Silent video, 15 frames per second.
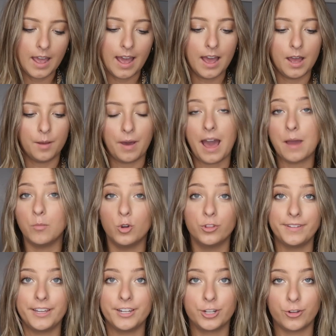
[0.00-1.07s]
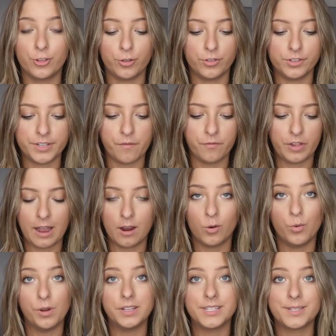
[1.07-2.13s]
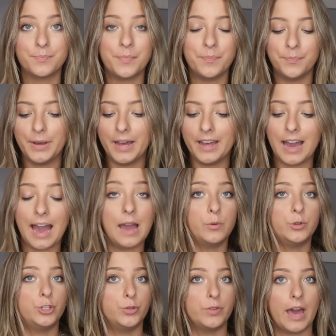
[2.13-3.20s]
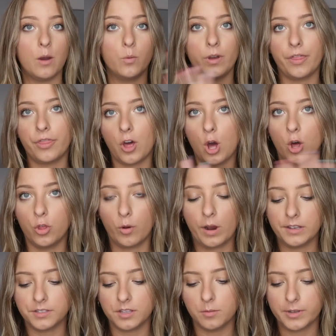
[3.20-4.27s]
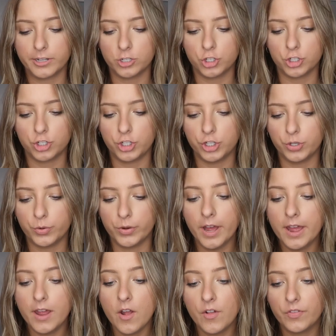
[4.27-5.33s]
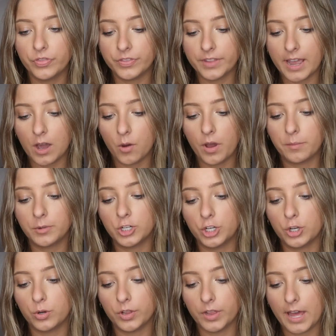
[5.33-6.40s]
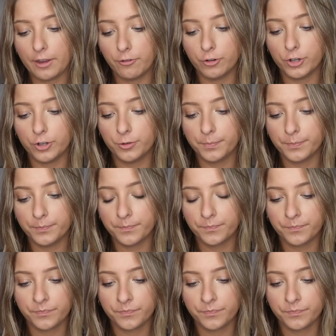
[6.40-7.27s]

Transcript: I'm only gonna go through the sunflower ones, but I would do that with all the rest of the pictures too. Now I'm gonna go to Lightroom.